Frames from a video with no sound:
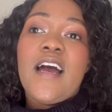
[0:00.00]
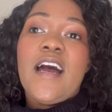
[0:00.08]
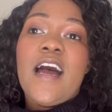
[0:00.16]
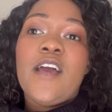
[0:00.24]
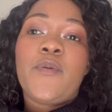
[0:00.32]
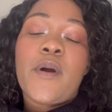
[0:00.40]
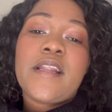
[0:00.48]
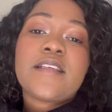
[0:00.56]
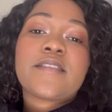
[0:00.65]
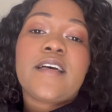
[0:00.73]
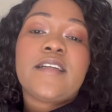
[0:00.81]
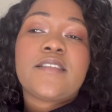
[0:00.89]
I wanna
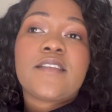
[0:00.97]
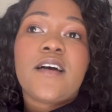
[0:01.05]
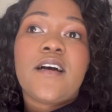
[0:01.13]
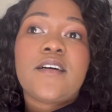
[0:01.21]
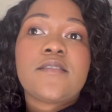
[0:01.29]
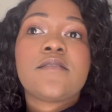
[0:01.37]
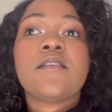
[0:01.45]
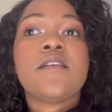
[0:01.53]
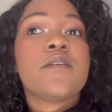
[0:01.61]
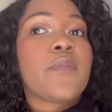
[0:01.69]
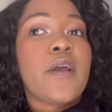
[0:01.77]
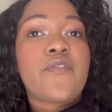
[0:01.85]
start
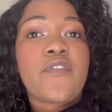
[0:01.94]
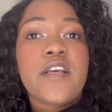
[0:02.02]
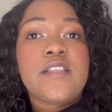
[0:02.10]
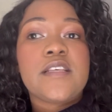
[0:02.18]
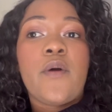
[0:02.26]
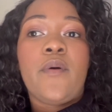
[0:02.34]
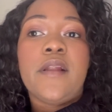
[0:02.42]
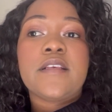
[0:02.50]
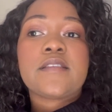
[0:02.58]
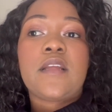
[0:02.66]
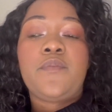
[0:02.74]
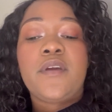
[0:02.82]
seeing my friends, I wanna
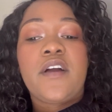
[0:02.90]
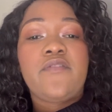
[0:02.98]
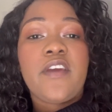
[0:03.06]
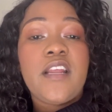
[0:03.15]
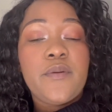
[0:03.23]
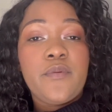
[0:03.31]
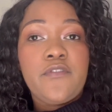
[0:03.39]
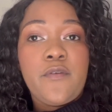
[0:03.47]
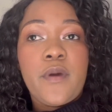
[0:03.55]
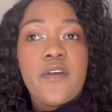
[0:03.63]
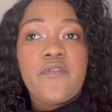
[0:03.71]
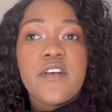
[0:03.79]
start being available for
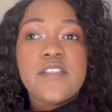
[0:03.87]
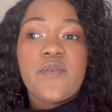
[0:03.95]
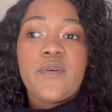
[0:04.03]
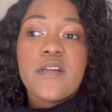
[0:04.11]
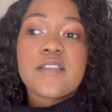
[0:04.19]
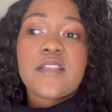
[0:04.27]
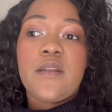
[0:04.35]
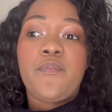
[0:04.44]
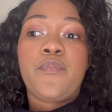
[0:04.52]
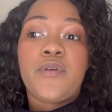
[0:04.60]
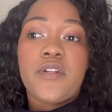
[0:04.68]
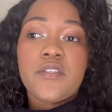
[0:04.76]
my friends, I wanna start
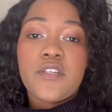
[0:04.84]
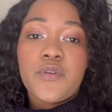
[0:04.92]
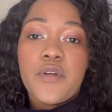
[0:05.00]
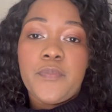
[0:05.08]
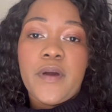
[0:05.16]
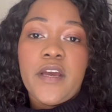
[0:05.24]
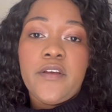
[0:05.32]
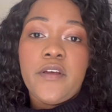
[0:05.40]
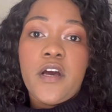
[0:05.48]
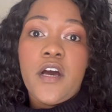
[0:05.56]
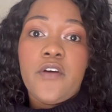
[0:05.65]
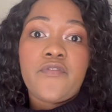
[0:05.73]
building
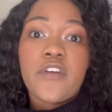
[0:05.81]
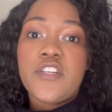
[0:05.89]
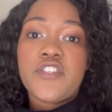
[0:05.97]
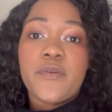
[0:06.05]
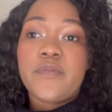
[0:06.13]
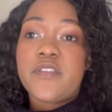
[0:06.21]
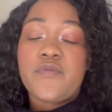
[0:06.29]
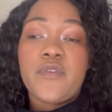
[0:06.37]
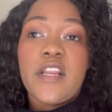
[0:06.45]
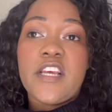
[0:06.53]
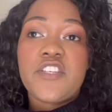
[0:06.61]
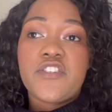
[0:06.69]
my friendships and
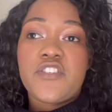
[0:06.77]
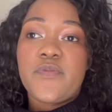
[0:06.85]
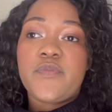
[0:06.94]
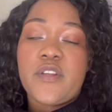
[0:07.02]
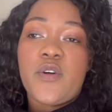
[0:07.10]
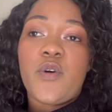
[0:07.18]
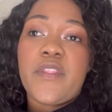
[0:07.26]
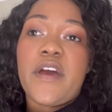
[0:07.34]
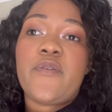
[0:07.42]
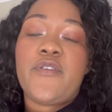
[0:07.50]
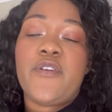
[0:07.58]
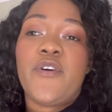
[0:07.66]
relationships and all that,
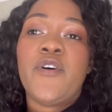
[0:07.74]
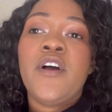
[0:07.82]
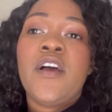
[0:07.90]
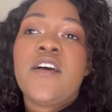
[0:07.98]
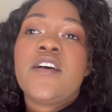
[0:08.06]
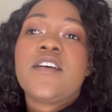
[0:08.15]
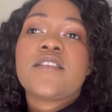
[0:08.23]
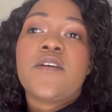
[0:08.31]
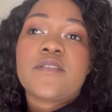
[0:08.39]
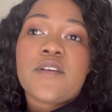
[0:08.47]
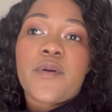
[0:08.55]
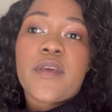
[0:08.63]
you know. So I
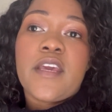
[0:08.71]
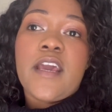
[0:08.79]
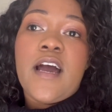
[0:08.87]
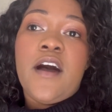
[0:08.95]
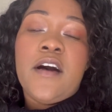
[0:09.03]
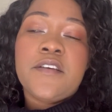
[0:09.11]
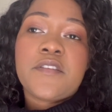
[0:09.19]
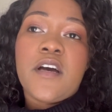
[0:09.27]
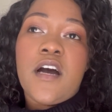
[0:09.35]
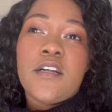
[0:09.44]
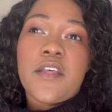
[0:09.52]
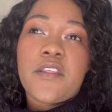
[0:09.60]
was like, okay, I asked her
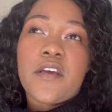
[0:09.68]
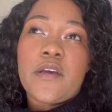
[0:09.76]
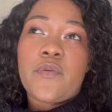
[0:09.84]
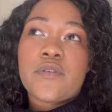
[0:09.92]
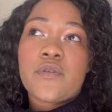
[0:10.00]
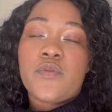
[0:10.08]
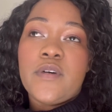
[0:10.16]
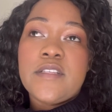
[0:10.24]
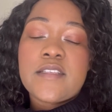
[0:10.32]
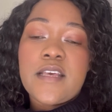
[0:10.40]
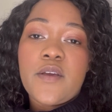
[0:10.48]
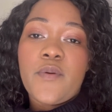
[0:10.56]
out. I think it was on
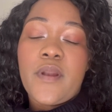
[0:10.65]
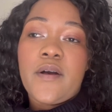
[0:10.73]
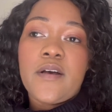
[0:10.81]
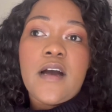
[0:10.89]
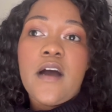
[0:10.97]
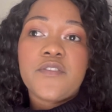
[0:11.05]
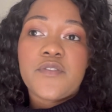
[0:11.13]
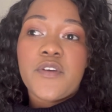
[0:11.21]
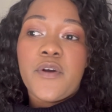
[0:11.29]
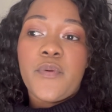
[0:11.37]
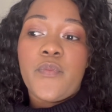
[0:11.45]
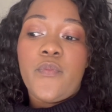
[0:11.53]
Wednesday when I asked
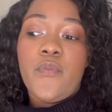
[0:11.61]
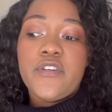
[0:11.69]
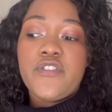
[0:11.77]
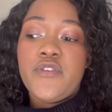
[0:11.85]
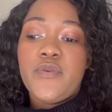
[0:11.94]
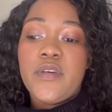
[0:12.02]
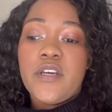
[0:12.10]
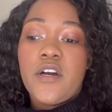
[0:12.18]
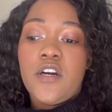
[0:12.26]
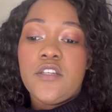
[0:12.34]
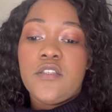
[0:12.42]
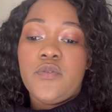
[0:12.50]
her, what you doing
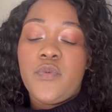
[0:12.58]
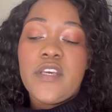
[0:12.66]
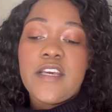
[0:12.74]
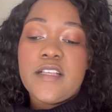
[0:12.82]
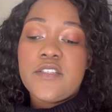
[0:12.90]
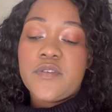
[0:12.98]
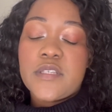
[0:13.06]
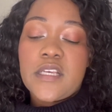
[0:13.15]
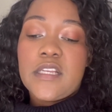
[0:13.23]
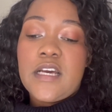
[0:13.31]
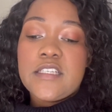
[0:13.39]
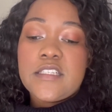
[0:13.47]
on the weekend? She was
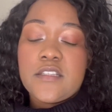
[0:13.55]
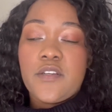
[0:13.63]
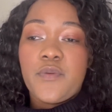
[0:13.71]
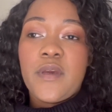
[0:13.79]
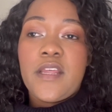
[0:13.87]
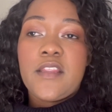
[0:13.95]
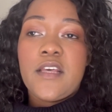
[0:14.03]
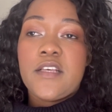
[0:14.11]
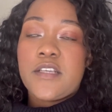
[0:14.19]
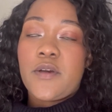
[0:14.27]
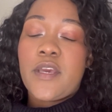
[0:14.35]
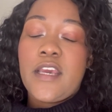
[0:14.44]
like, nah, she's not doing anything. I
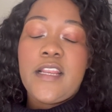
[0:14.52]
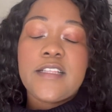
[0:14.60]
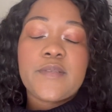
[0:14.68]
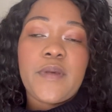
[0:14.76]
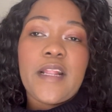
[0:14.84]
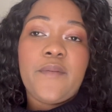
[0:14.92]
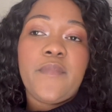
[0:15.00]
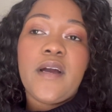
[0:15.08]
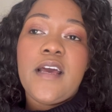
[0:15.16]
was like, okay, let's meet up,